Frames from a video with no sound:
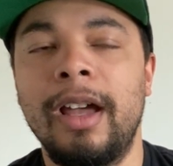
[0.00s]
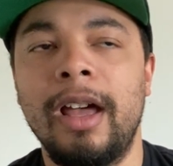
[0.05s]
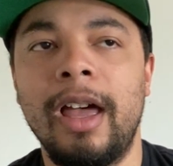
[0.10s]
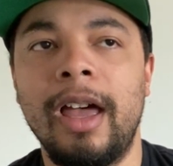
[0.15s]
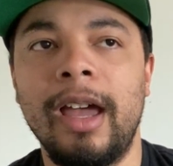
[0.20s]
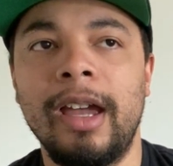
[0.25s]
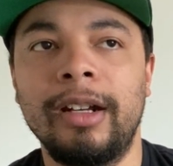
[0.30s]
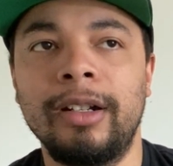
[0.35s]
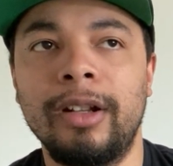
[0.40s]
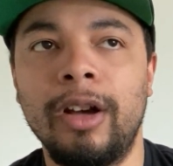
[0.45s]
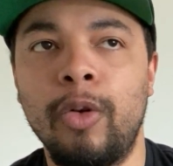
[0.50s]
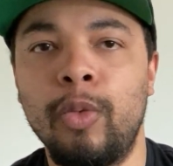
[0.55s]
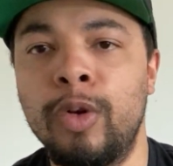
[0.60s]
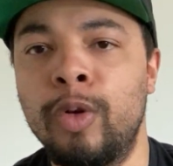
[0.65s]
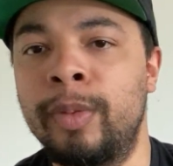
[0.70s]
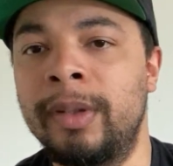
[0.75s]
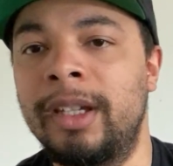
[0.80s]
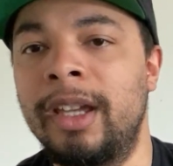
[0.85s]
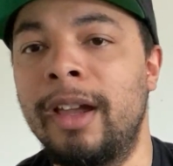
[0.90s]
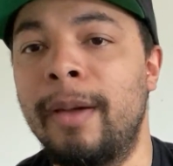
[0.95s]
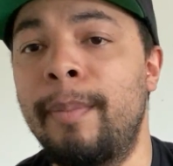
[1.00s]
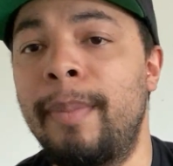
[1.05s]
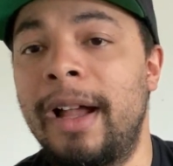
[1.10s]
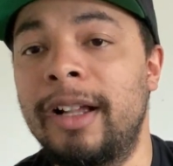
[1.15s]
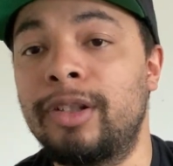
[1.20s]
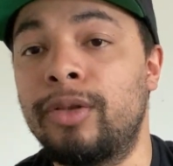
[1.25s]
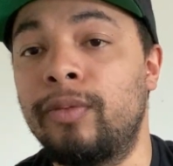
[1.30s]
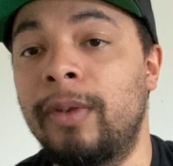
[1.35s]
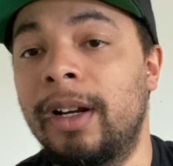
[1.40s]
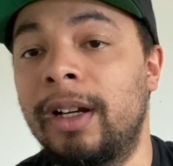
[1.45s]
And we'll be getting
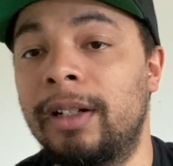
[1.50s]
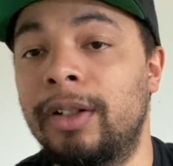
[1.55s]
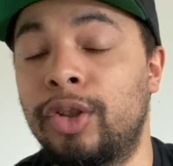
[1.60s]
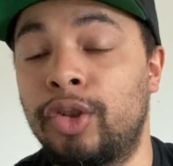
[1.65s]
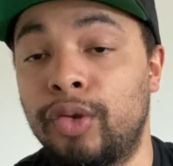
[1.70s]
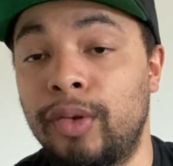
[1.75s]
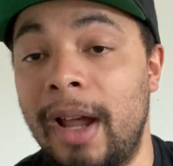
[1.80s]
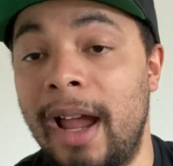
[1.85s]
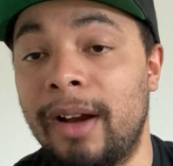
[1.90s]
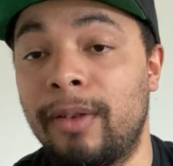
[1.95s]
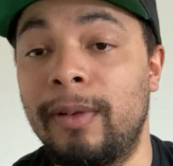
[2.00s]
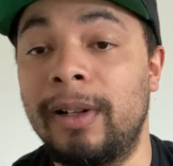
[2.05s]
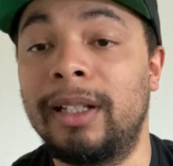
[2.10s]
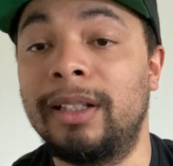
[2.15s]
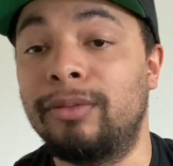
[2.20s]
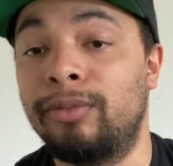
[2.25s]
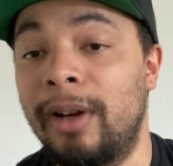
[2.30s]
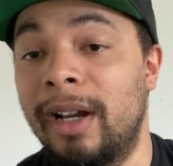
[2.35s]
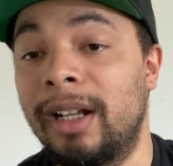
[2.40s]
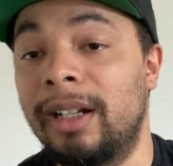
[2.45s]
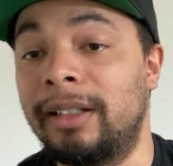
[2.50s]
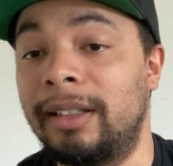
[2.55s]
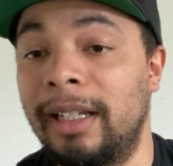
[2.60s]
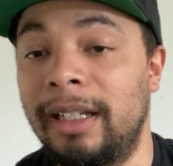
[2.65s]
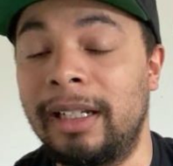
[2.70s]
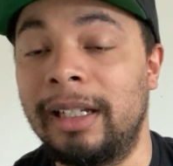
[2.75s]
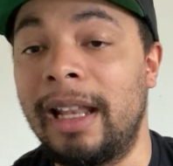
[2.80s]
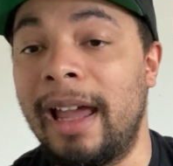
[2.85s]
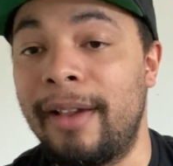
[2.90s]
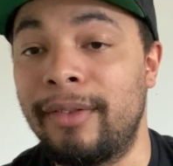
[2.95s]
back to regular
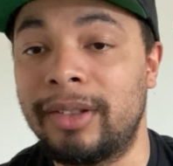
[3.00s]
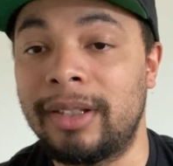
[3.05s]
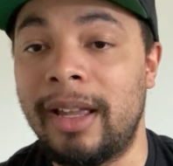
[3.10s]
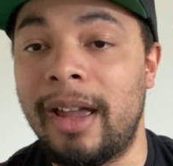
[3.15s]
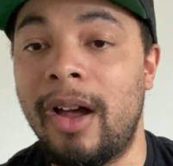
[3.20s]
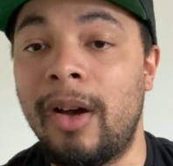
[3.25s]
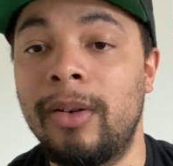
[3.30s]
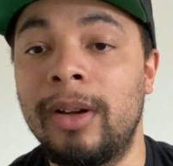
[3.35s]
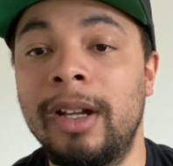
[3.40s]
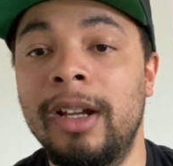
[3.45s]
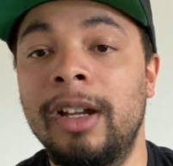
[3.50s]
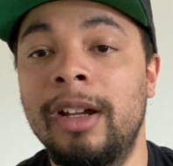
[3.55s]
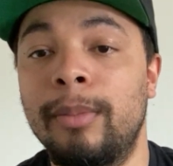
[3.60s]
daily lifestyle.